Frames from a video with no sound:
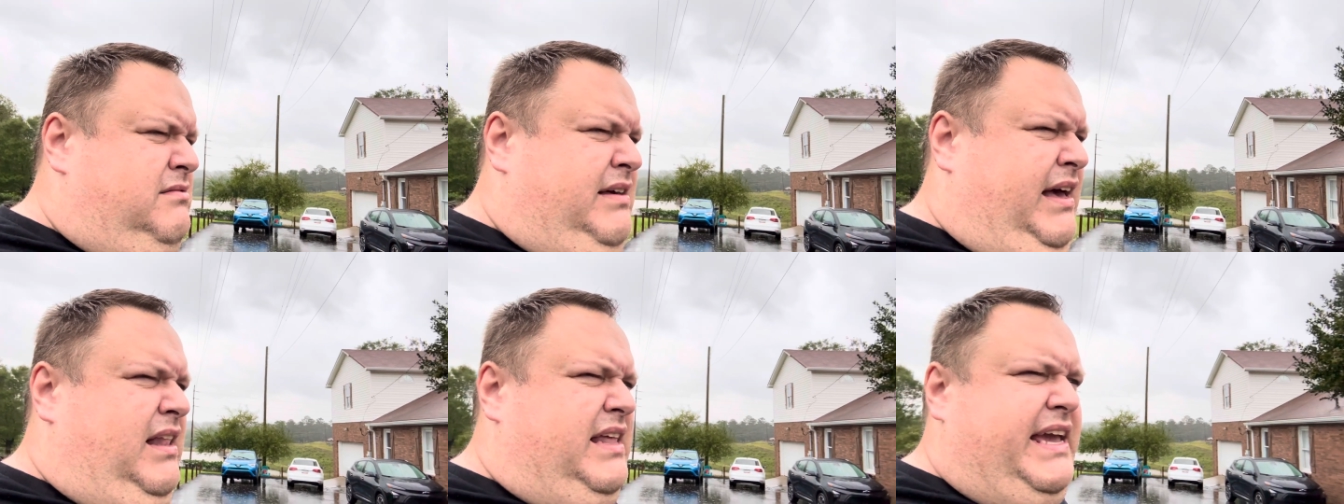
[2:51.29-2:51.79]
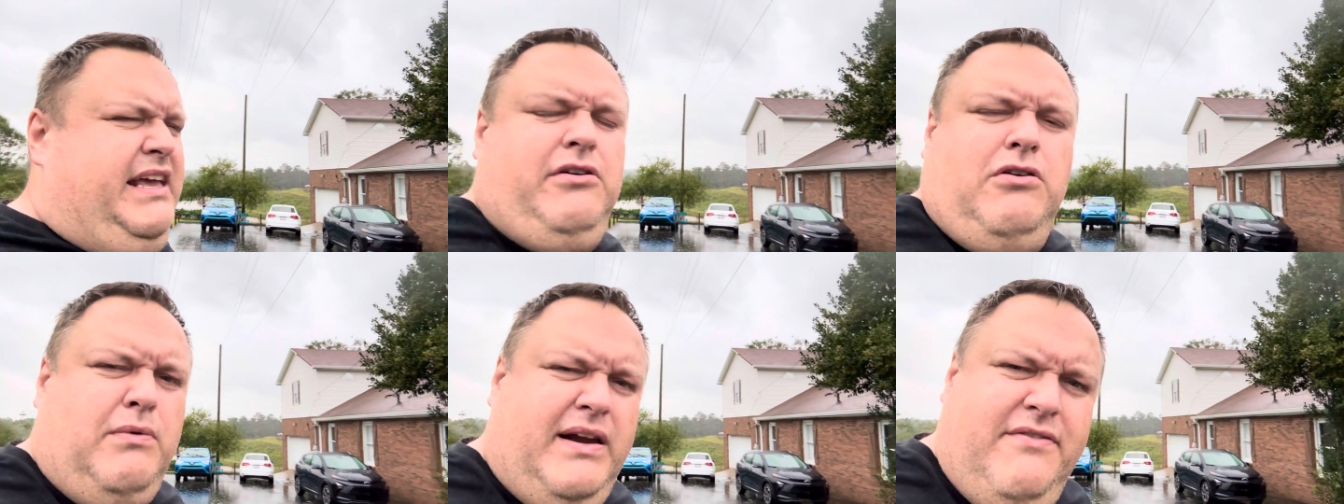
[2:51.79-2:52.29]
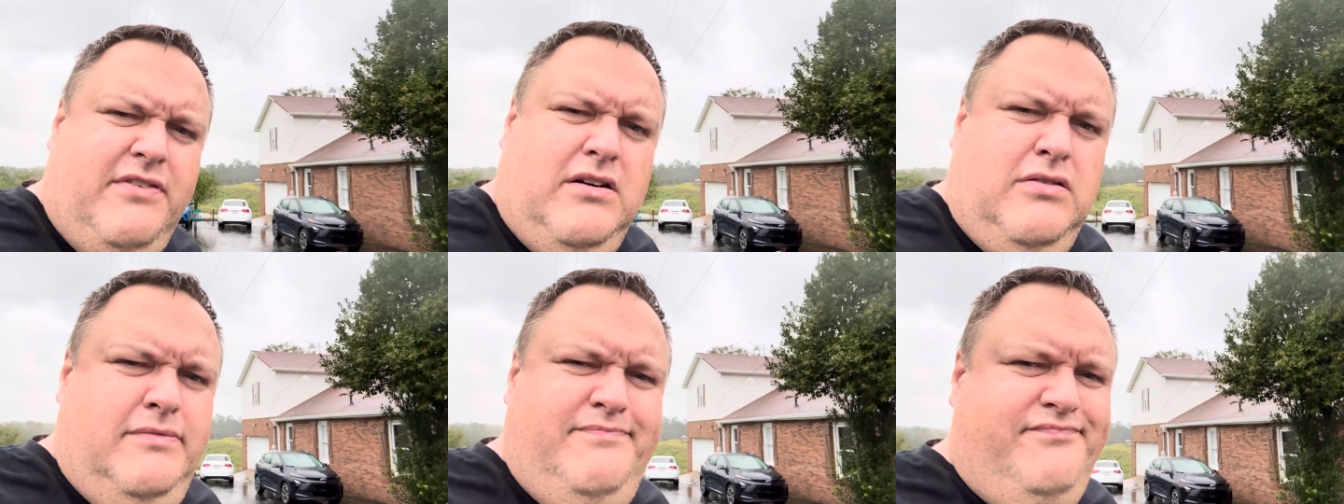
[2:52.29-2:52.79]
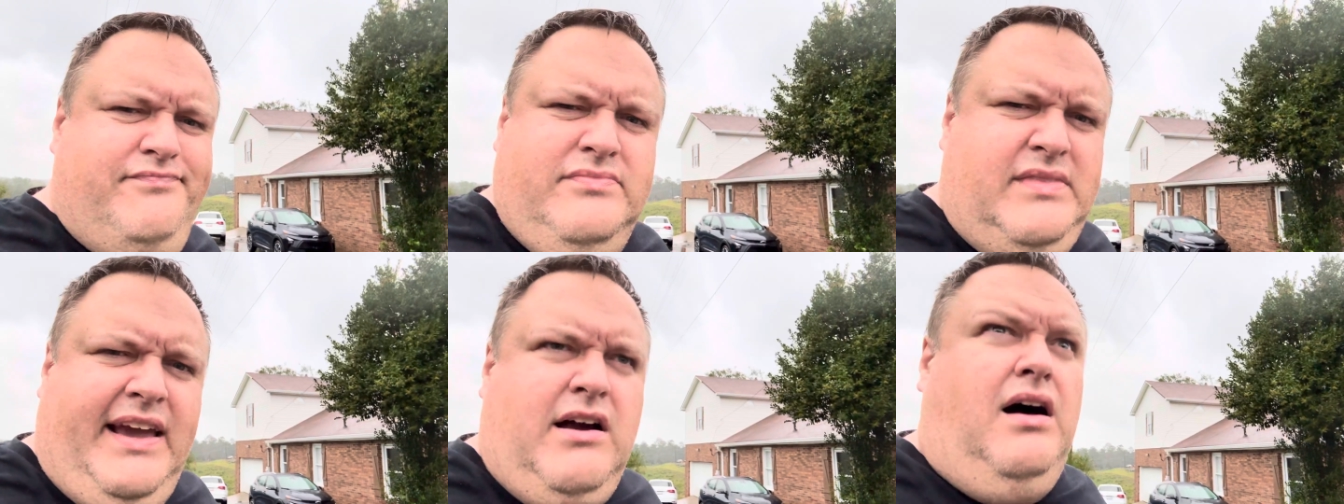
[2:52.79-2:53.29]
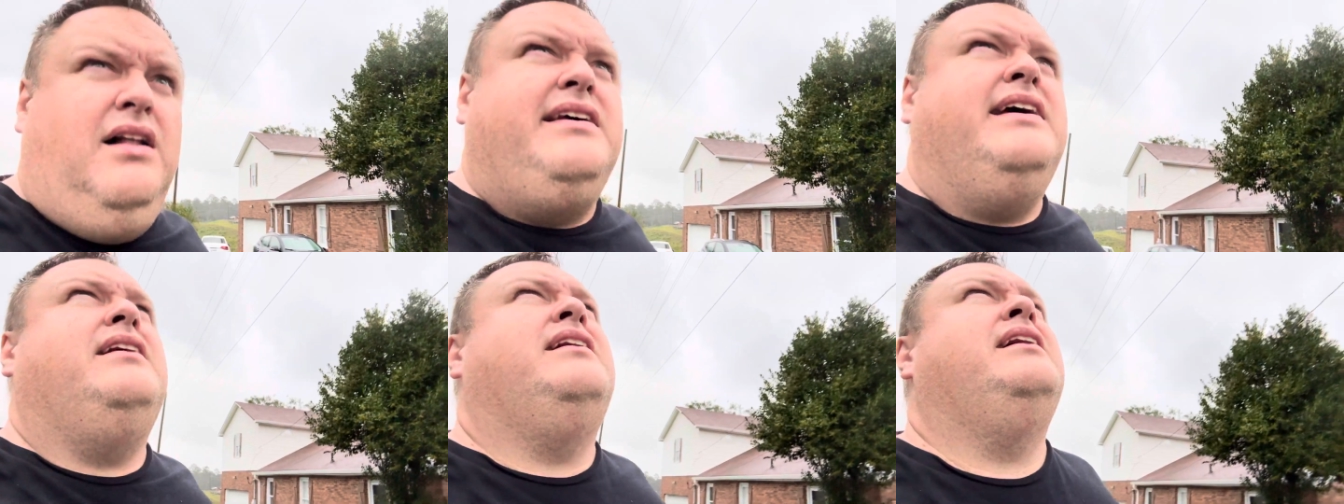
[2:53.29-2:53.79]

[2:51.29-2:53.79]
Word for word: Helene or whatever they called it.